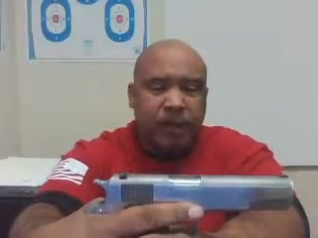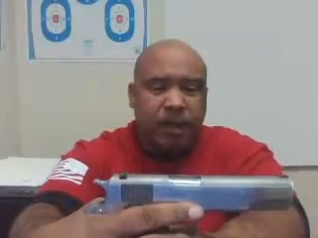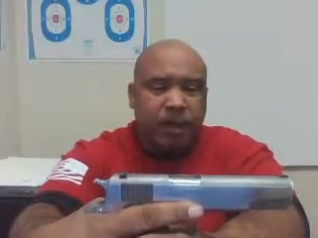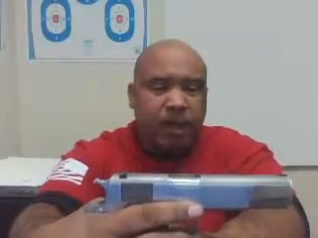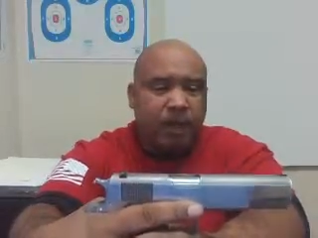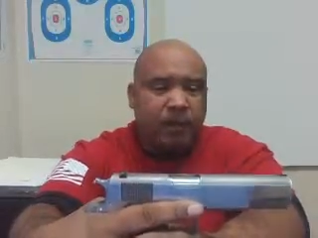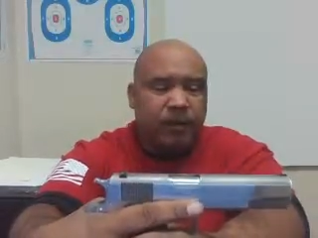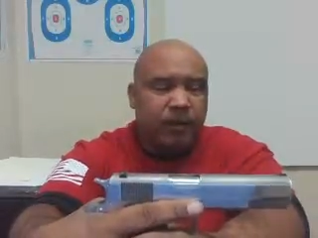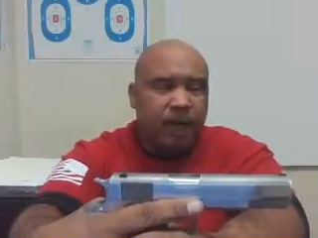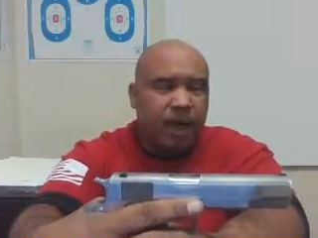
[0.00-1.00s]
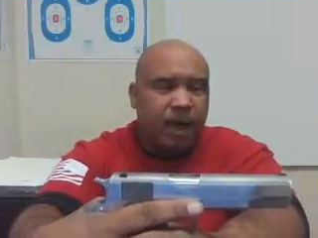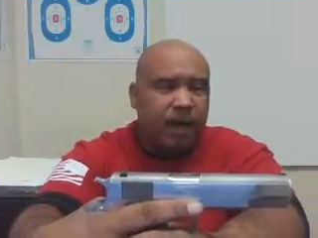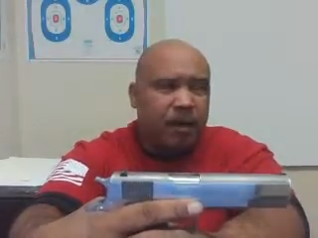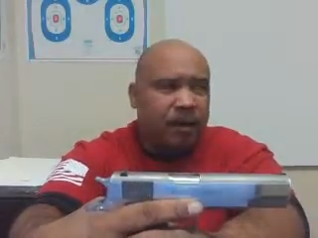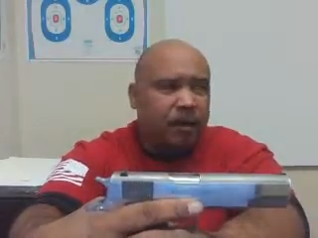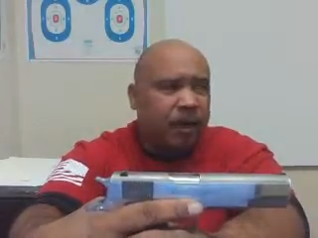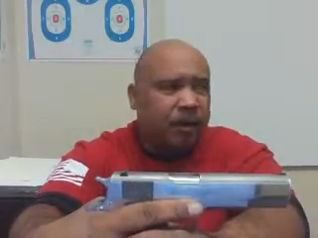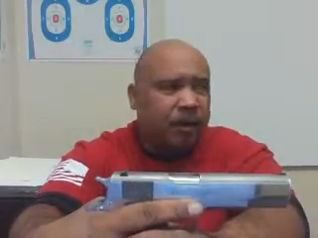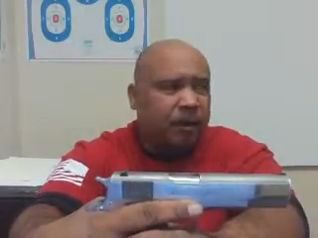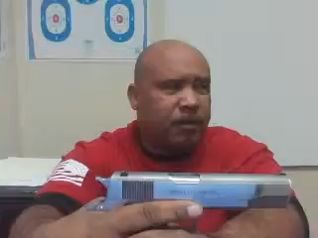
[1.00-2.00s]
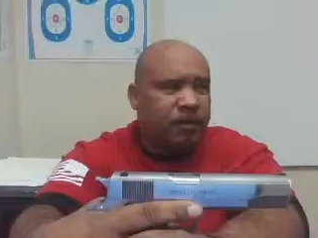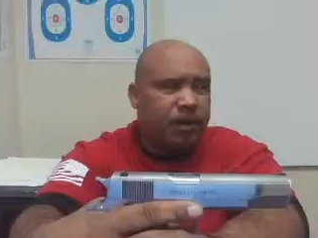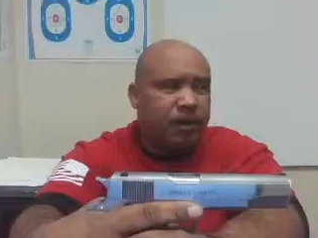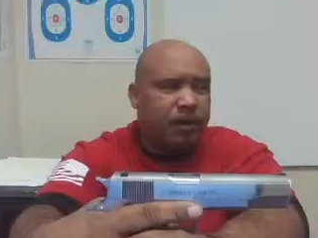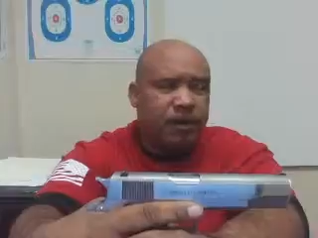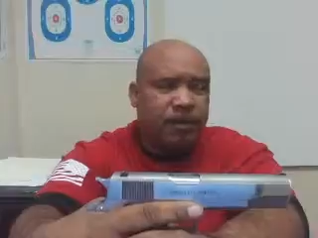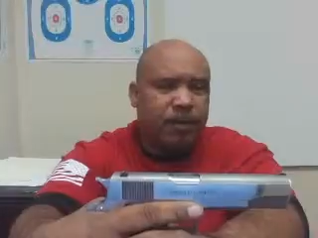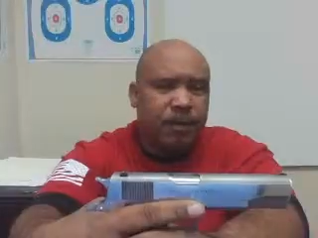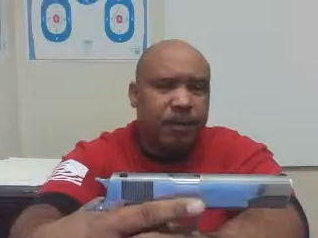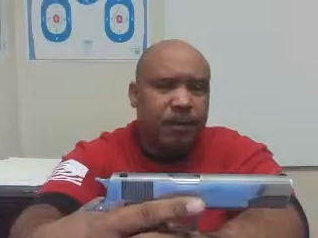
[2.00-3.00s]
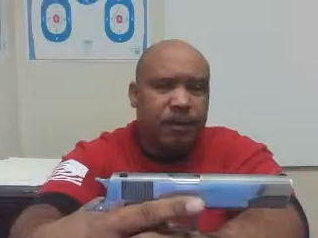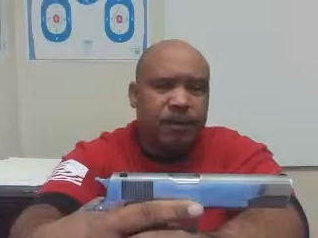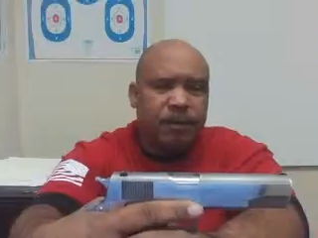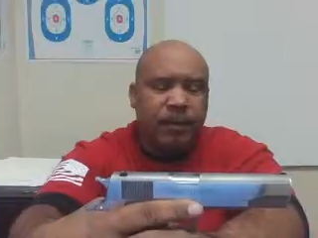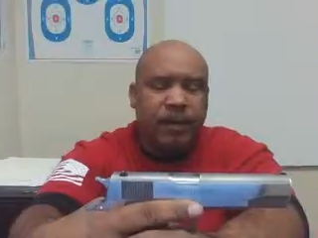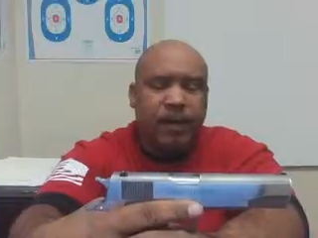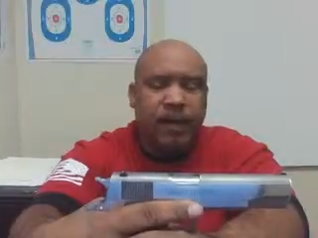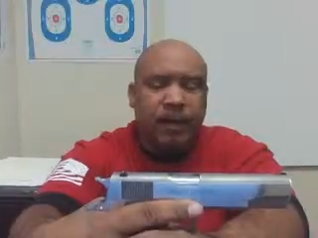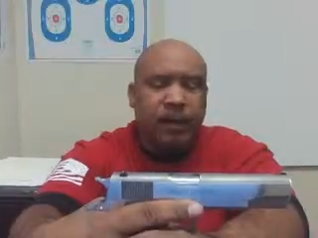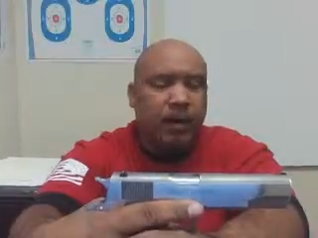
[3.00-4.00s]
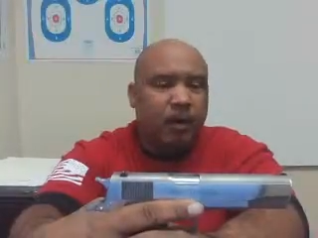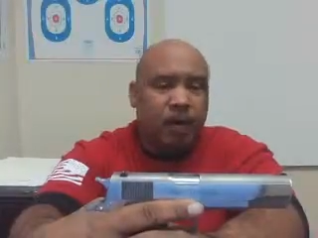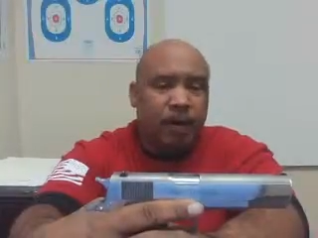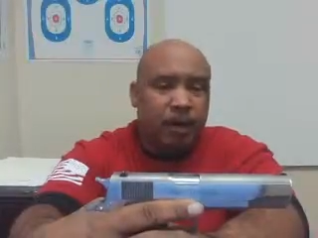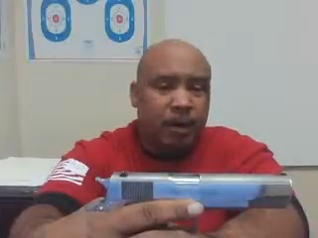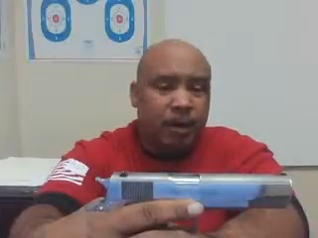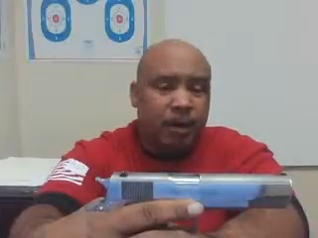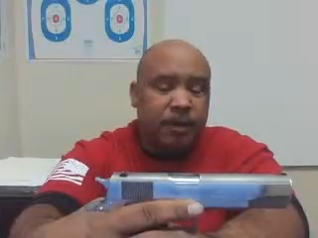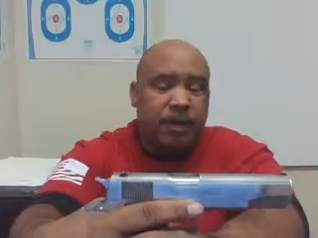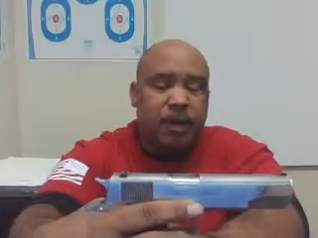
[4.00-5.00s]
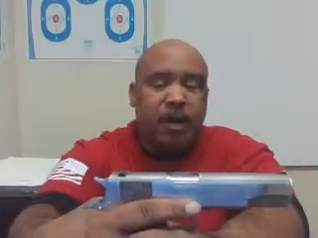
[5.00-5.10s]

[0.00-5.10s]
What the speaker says: a model from Glock, a couple other models, and they're all good guns.